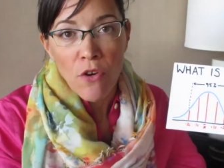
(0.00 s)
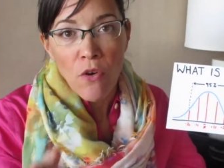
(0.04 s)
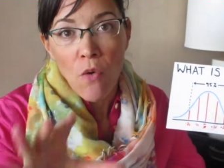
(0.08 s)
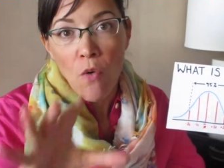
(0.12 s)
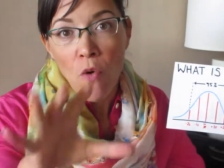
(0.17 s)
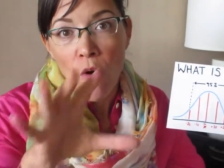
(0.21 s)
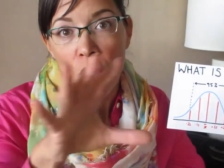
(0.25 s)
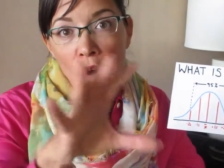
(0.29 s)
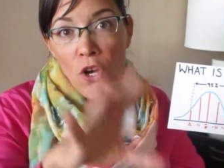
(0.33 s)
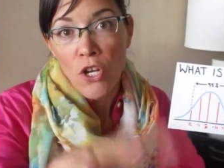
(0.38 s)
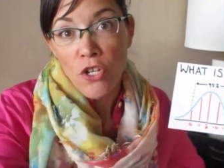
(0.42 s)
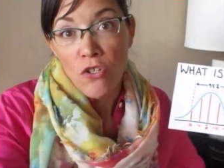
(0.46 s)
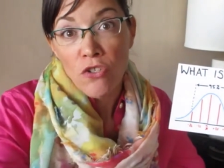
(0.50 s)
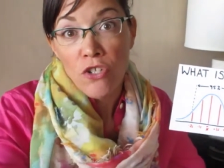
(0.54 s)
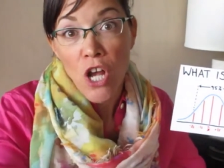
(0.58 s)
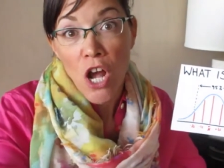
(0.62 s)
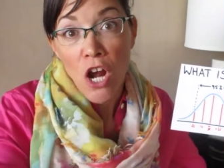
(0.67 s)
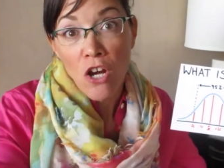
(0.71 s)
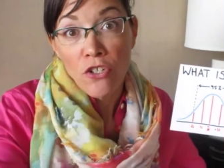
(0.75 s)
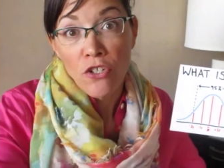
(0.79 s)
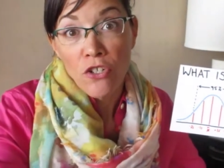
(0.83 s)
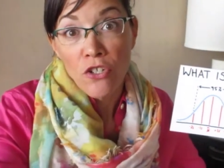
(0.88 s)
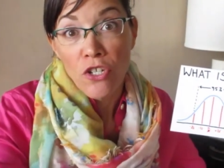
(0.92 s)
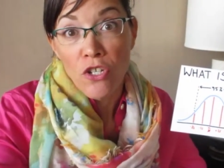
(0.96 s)
or your
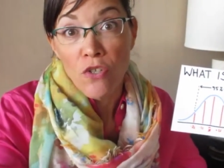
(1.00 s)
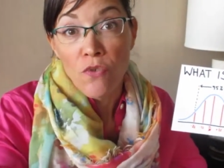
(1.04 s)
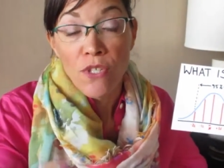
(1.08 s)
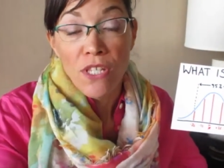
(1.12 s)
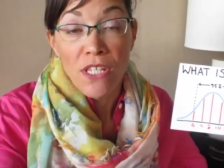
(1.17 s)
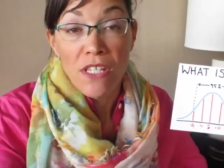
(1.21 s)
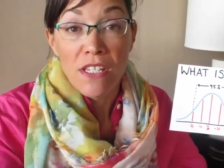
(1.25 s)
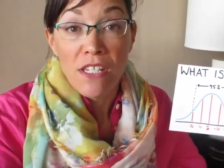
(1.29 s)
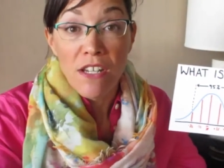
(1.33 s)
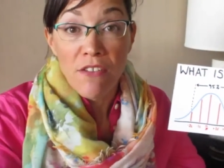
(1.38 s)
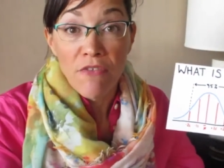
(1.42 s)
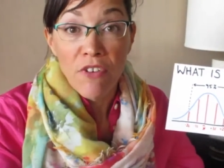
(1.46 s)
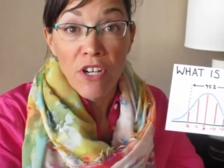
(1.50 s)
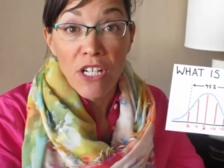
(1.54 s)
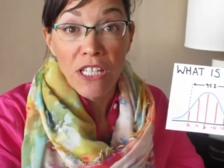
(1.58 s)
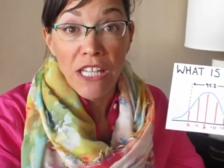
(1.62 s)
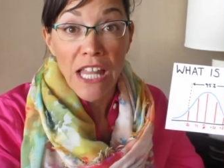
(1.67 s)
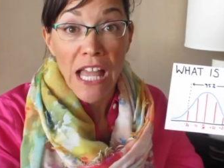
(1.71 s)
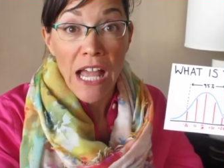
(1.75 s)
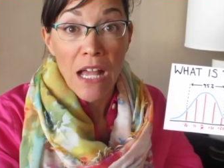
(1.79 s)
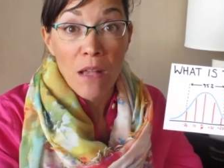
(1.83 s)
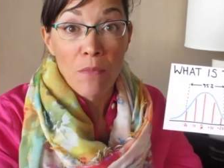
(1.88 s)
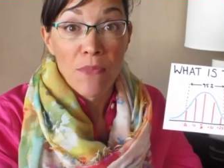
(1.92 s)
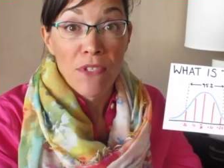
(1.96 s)
doctor uses different
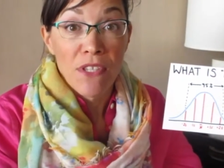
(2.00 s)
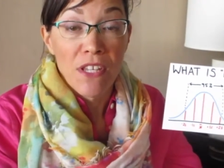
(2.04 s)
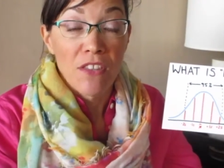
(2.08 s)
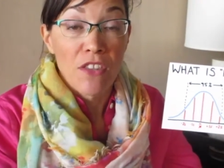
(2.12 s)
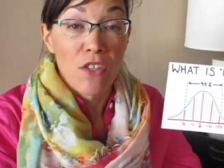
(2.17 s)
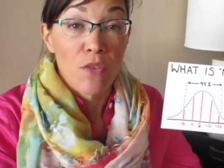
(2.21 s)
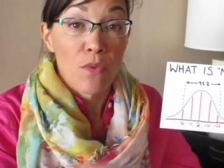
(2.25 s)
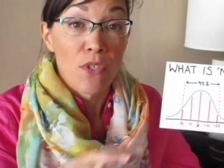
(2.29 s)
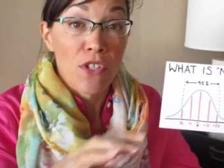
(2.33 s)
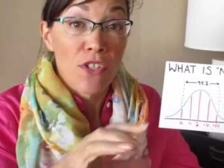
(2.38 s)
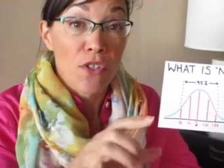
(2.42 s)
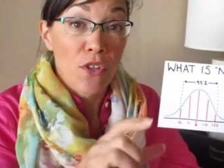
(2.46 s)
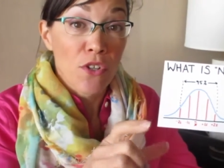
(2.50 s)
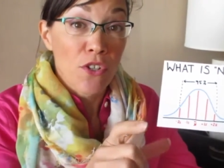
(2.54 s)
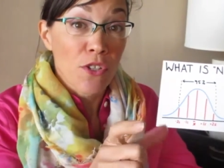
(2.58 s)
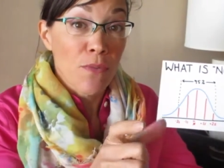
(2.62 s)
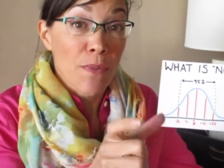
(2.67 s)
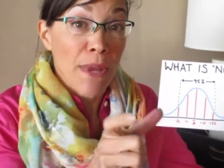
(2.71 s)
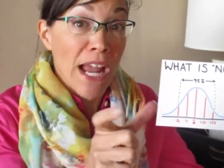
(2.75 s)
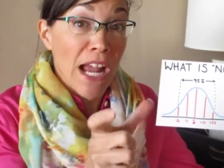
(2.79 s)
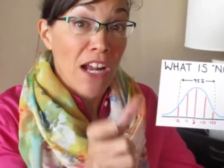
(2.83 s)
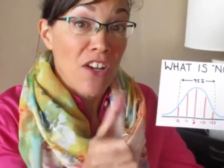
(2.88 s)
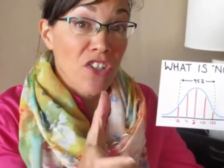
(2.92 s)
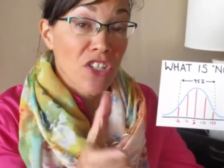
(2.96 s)
labs, that the results
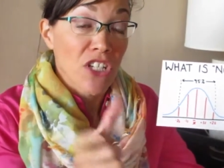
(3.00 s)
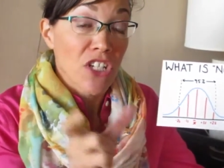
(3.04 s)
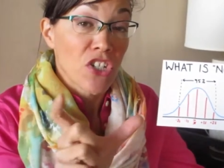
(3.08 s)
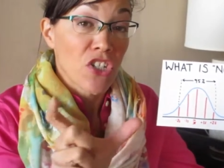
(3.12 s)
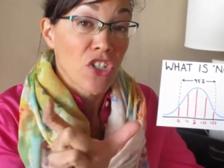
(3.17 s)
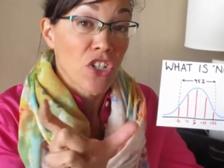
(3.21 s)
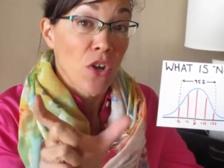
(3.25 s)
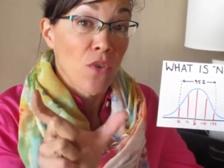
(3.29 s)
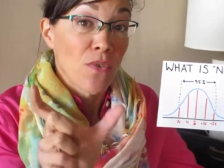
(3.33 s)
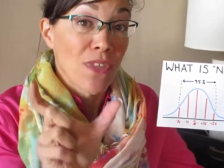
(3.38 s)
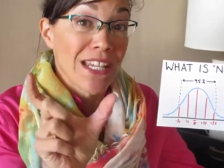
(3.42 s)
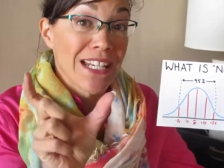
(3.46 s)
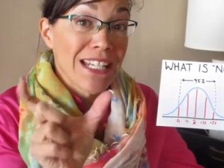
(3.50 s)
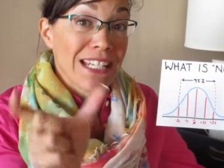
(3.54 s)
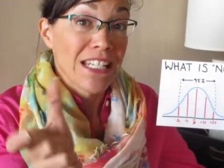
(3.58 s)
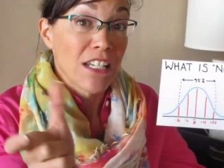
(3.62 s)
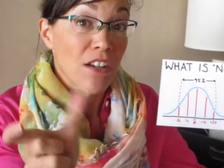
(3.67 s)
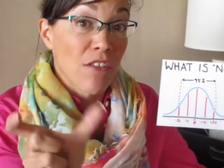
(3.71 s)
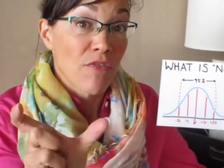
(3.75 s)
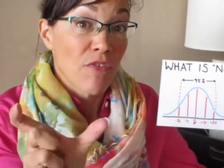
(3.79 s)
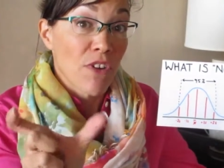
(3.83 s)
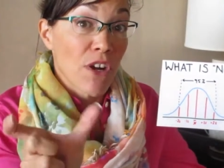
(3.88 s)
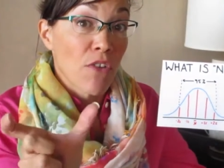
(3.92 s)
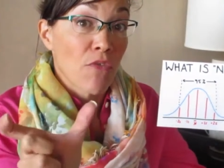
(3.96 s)
may actually show that
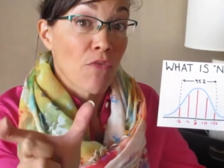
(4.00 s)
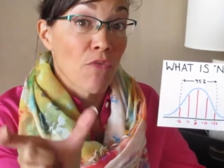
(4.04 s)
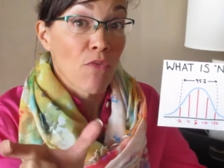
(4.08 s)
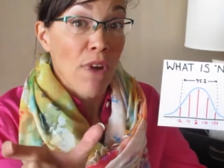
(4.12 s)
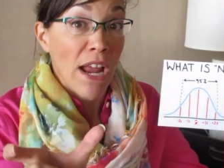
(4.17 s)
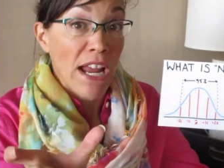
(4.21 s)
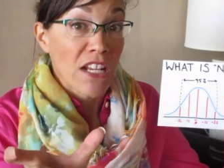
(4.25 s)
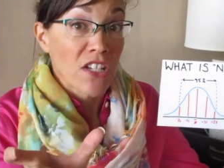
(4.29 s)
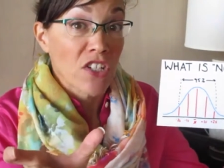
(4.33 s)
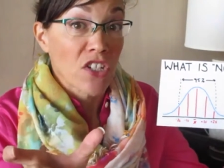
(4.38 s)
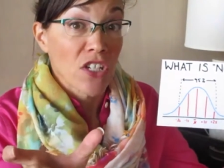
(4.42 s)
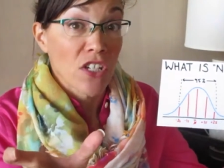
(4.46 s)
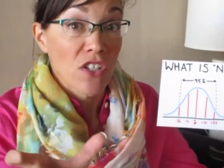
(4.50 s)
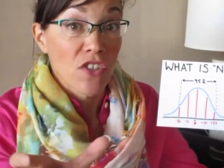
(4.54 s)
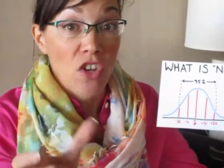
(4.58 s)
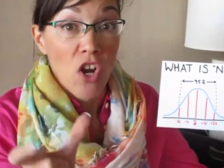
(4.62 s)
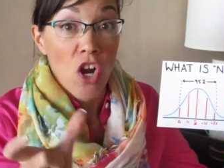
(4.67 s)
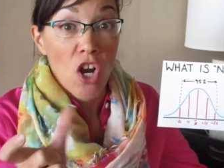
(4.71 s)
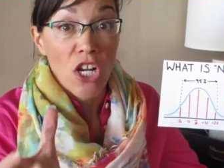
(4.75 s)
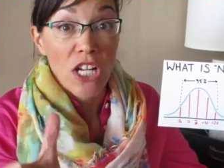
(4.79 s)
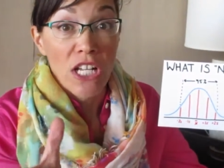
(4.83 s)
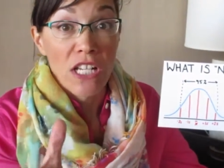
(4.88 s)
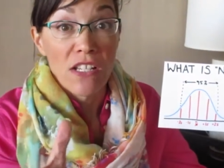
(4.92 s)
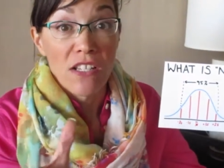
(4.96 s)
different ranges
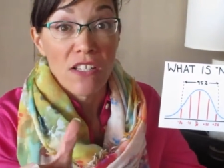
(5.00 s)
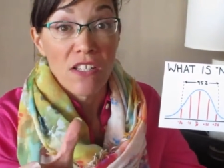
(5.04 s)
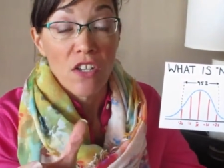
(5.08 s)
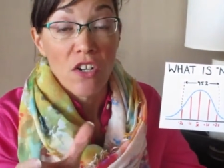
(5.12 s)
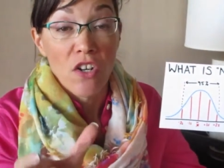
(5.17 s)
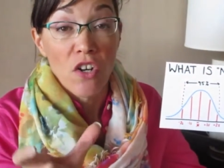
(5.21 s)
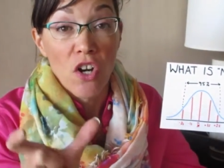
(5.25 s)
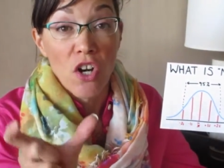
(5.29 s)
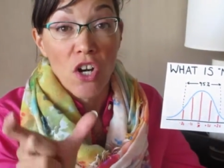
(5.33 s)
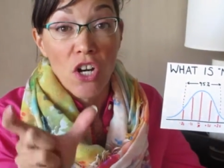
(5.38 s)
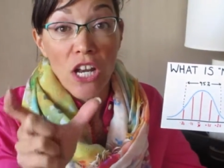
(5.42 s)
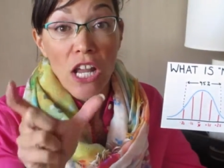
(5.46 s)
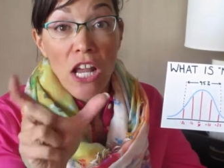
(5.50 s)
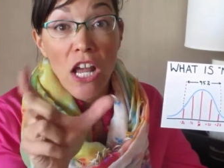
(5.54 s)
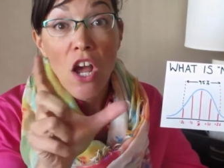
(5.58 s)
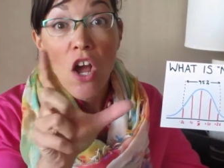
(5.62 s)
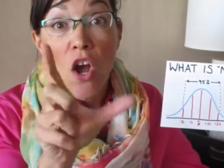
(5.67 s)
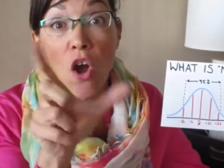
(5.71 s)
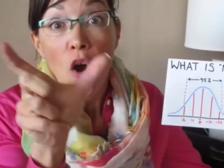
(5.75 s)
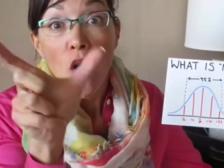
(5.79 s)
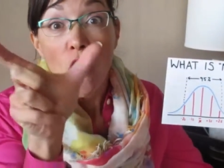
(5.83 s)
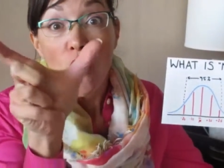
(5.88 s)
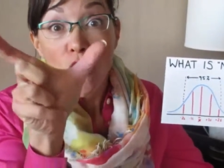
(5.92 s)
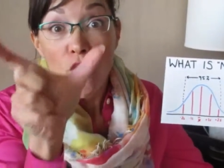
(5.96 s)
are considered
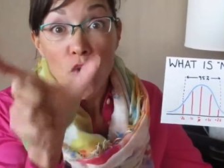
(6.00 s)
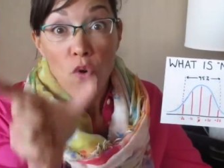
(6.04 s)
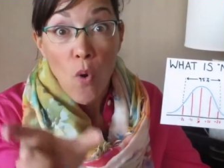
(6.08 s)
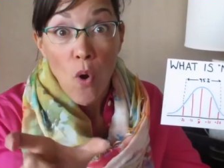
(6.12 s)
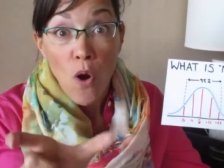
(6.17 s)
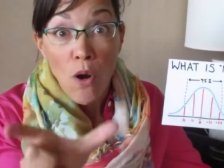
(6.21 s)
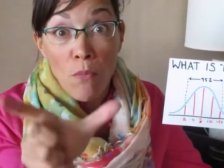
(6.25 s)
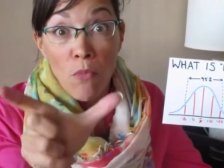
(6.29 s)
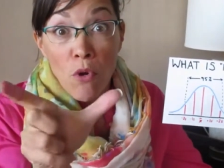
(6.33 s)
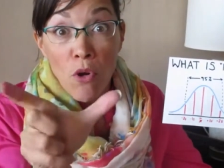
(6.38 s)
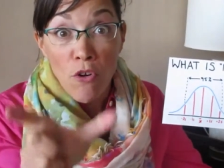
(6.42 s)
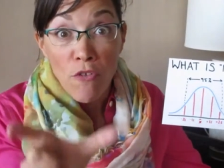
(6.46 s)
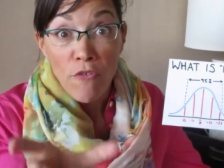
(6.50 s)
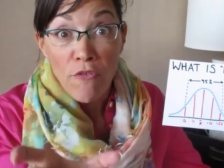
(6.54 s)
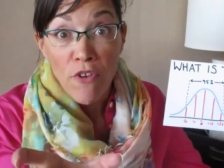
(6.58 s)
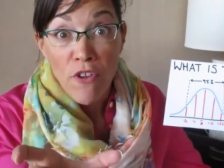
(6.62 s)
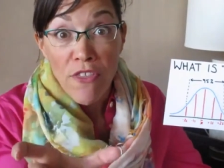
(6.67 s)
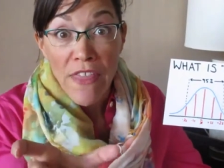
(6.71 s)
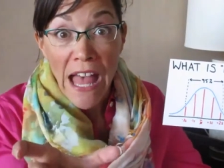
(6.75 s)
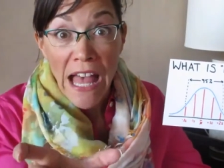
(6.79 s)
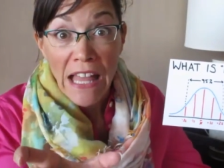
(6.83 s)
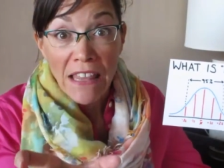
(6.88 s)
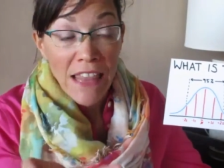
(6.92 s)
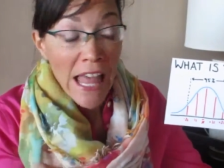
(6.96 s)
normal for
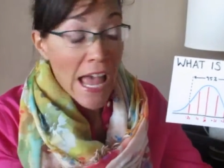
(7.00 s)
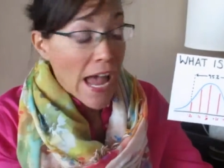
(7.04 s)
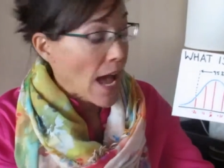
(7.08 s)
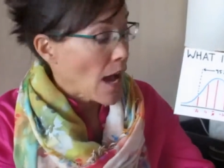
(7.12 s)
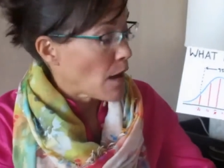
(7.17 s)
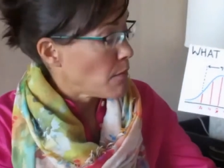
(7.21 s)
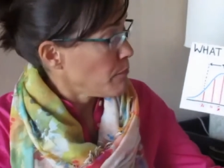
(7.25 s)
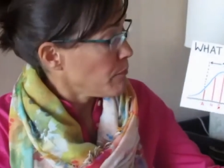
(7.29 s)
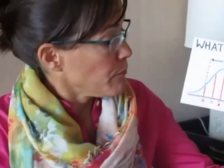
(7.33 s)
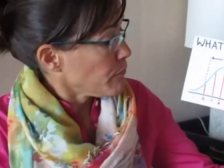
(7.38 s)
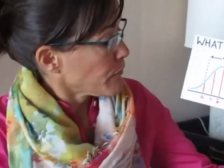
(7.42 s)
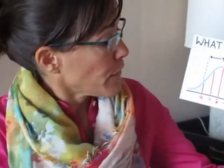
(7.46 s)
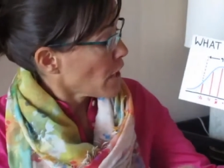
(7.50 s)
that lab.